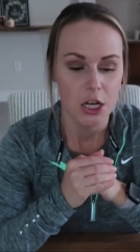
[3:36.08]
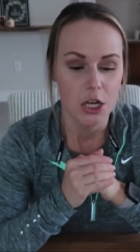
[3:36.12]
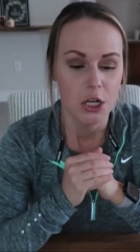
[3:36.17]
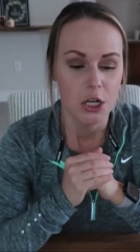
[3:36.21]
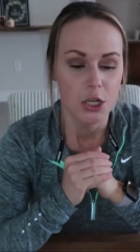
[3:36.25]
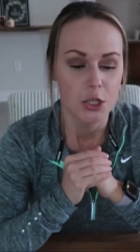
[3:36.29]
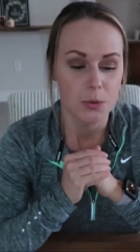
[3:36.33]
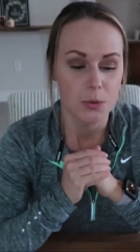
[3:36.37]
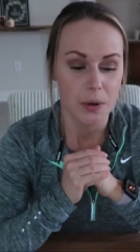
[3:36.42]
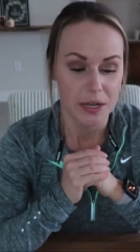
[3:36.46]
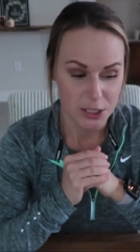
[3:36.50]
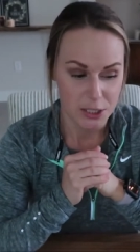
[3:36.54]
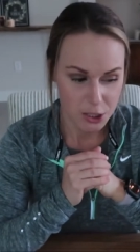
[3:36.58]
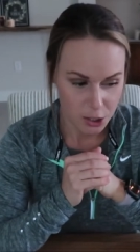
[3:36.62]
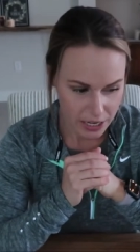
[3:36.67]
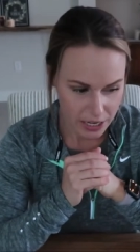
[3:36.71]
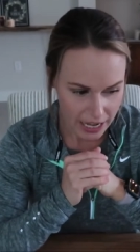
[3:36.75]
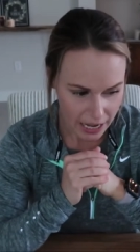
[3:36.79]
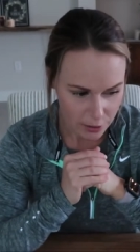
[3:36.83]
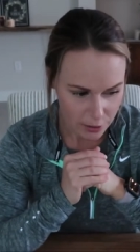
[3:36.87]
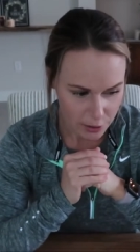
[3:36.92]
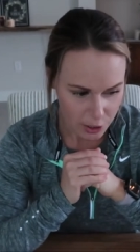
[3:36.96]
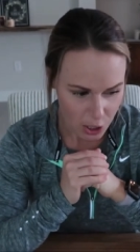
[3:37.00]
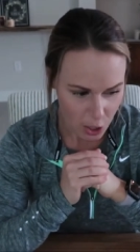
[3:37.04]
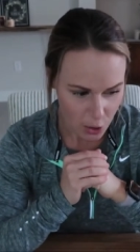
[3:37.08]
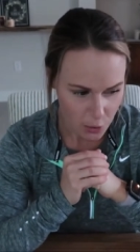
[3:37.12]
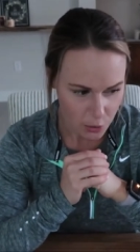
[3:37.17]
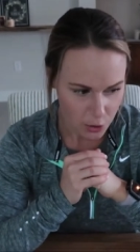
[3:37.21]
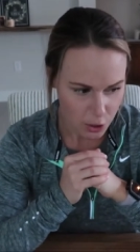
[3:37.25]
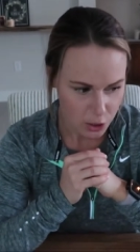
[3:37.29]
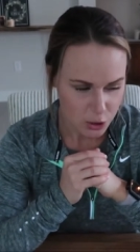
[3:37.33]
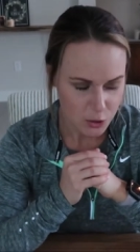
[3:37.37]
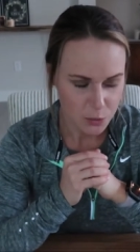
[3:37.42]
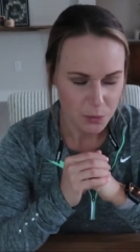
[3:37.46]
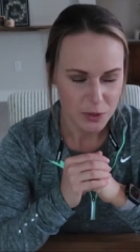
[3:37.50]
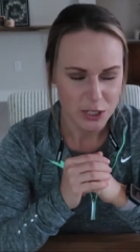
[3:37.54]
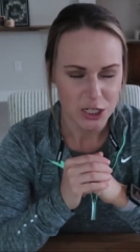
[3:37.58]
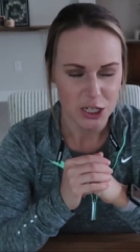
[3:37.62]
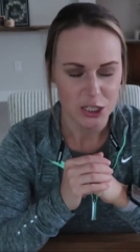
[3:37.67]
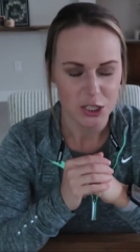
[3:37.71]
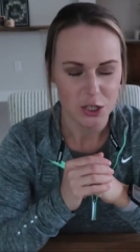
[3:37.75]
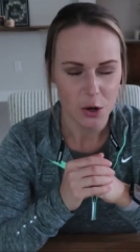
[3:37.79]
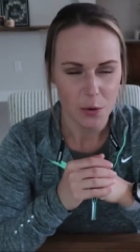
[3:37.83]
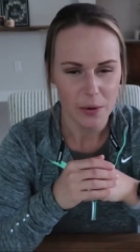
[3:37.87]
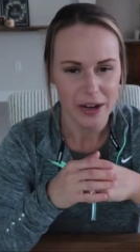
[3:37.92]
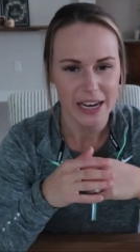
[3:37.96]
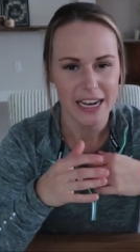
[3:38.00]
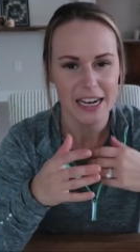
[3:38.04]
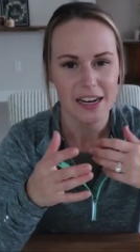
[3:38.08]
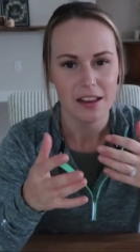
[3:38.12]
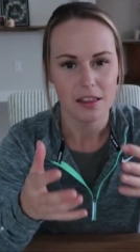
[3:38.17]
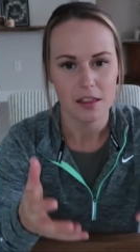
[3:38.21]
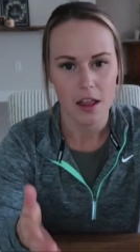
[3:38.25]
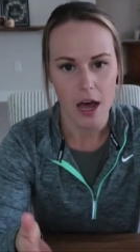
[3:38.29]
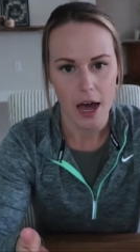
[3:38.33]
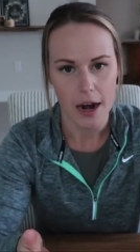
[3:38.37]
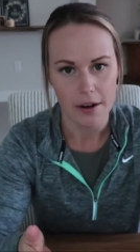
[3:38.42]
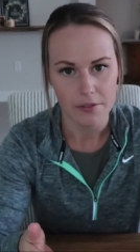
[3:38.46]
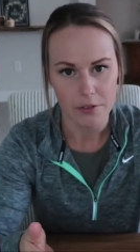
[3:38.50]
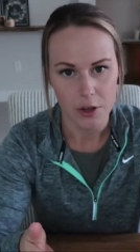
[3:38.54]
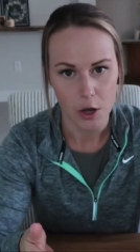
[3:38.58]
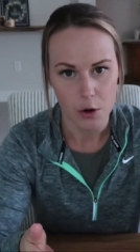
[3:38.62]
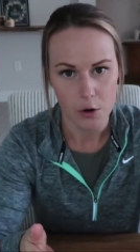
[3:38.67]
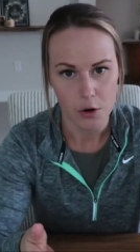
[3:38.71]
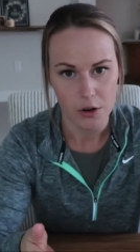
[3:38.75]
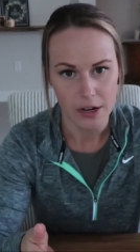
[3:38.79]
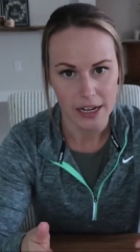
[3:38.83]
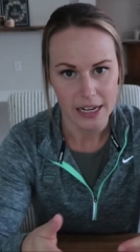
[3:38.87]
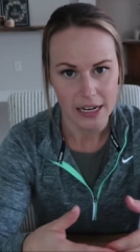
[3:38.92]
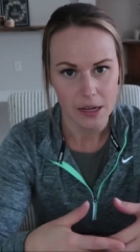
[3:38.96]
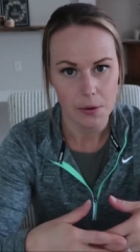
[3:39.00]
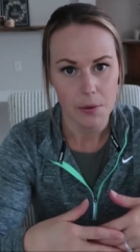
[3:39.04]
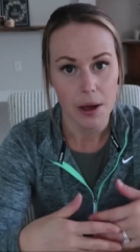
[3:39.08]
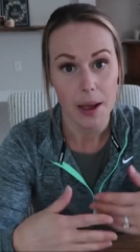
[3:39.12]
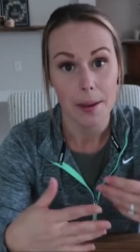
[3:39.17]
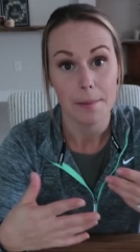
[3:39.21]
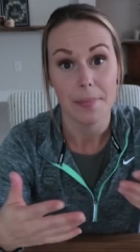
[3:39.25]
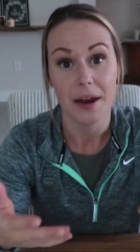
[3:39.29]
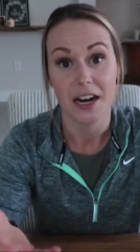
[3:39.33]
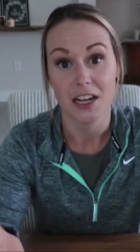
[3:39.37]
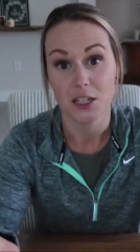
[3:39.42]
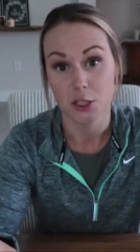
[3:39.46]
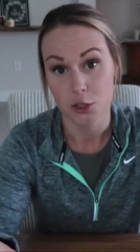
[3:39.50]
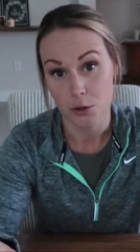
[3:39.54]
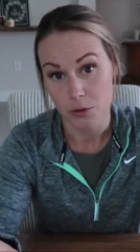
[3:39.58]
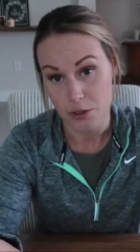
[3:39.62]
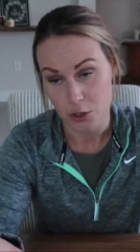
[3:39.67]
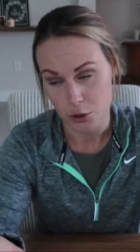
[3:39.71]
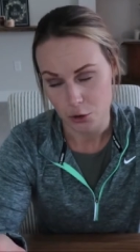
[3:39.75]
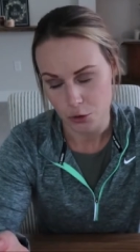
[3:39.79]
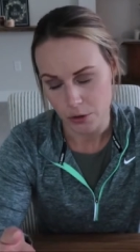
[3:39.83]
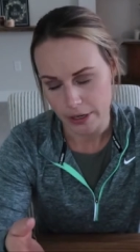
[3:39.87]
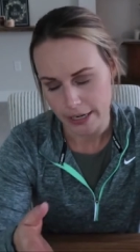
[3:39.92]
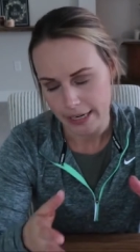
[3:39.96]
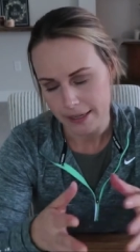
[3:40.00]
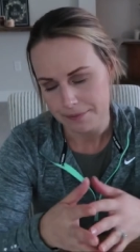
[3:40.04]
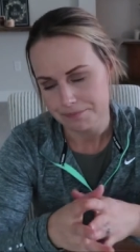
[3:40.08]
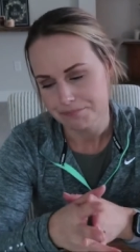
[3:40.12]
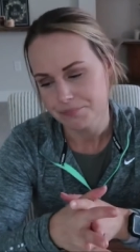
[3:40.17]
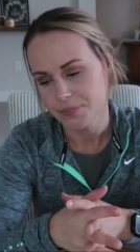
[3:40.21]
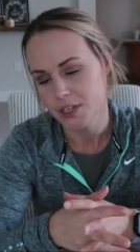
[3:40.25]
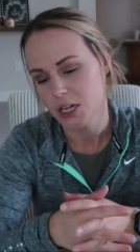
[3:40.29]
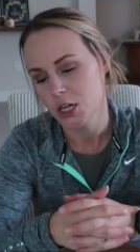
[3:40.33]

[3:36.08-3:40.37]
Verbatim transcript: So I took out yogurts, which I don't eat a lot of yogurt anyway, but I do enjoy it.